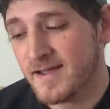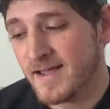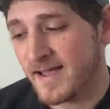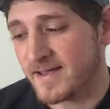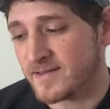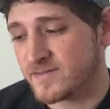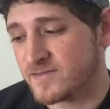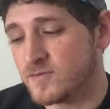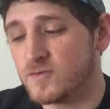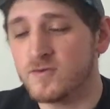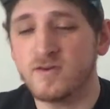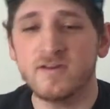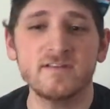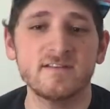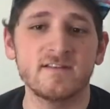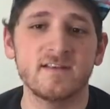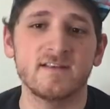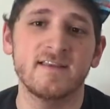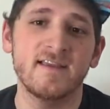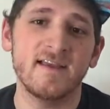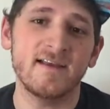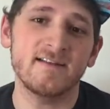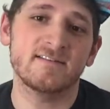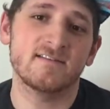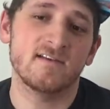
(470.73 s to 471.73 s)
as soon as
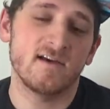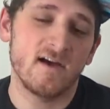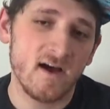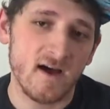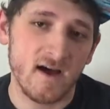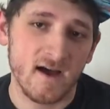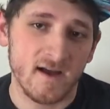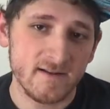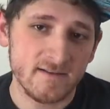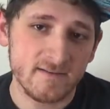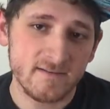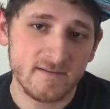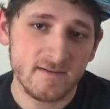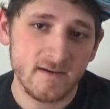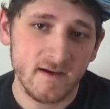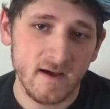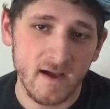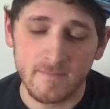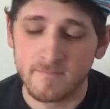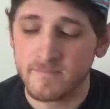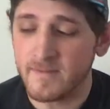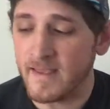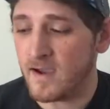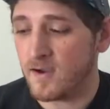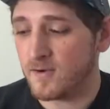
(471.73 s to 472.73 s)
it gets hot,
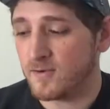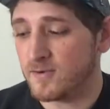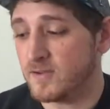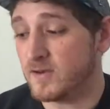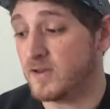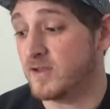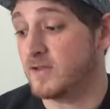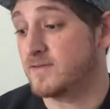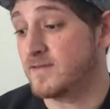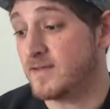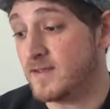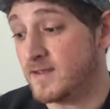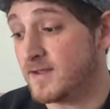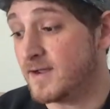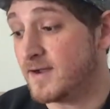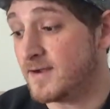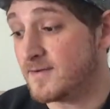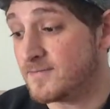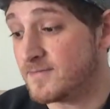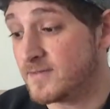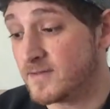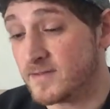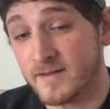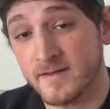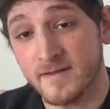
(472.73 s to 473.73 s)
I'm now gonna take
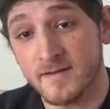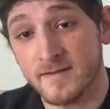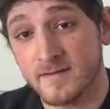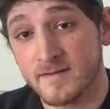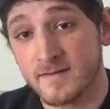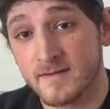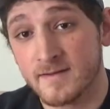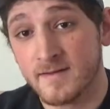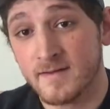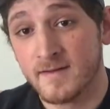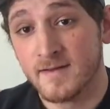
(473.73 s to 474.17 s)
off the lid,